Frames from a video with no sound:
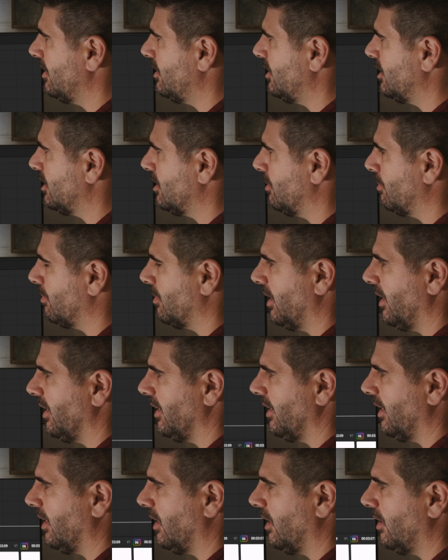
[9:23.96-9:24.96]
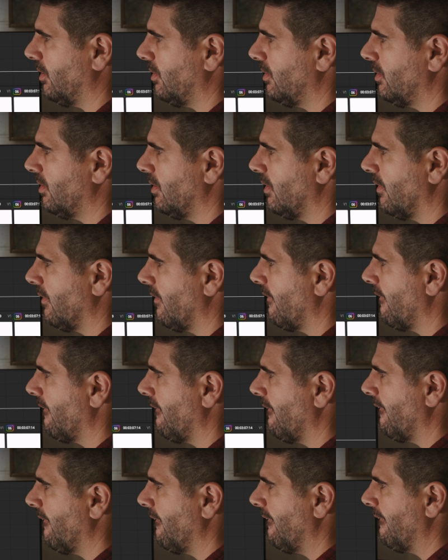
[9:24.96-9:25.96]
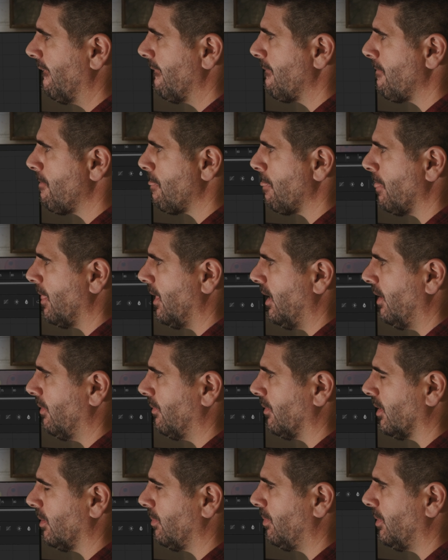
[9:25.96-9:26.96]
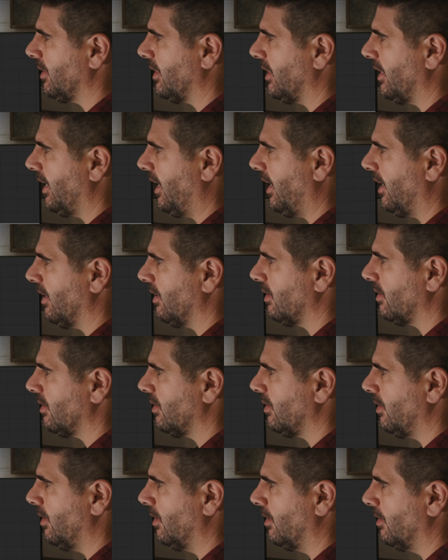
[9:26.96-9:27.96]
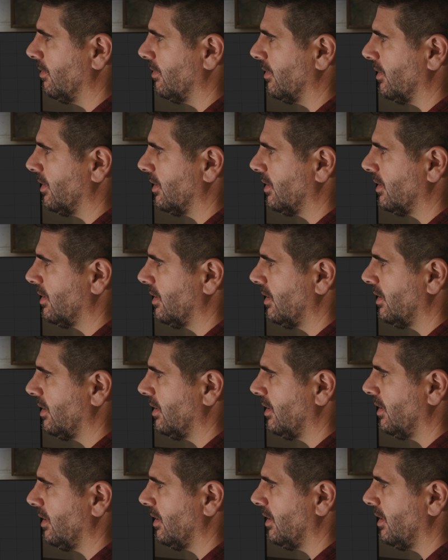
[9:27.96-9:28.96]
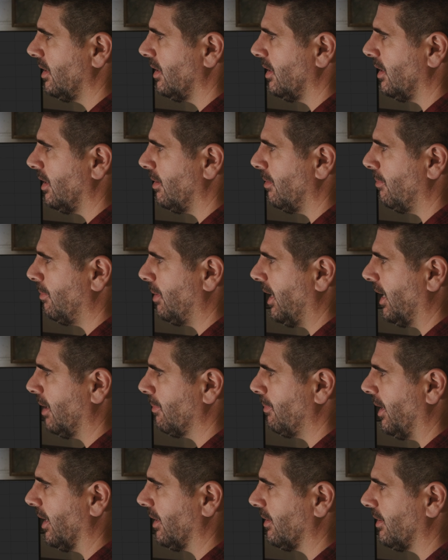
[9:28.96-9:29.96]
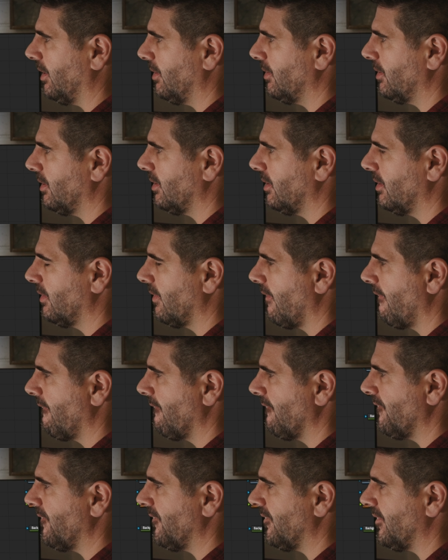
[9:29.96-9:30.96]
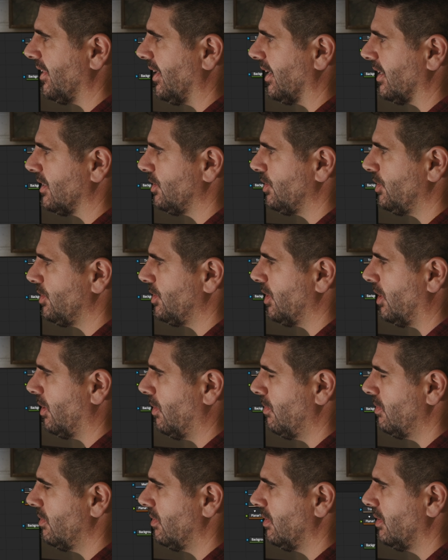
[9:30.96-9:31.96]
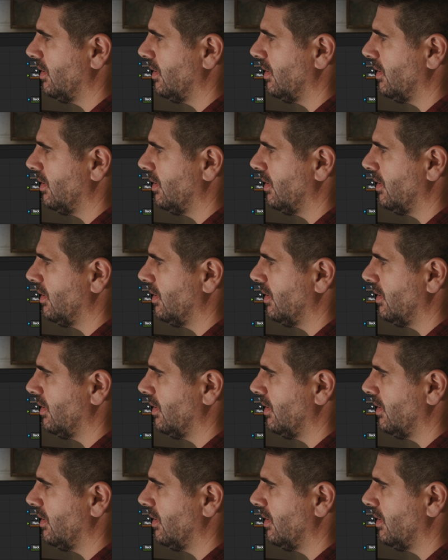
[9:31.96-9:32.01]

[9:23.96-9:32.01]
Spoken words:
Just a bright yellow. And we're going to put that over a black background, like so.